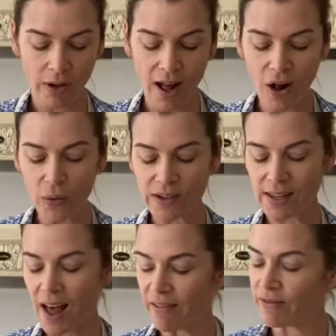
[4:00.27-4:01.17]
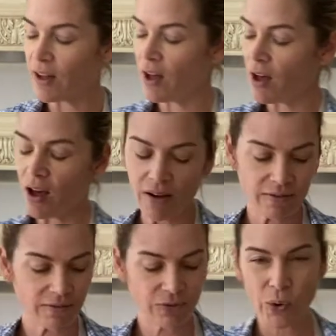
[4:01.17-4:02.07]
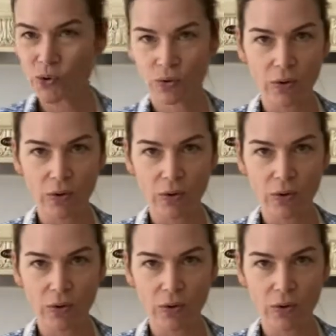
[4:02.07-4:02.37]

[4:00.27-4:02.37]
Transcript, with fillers: I always have uh, frozen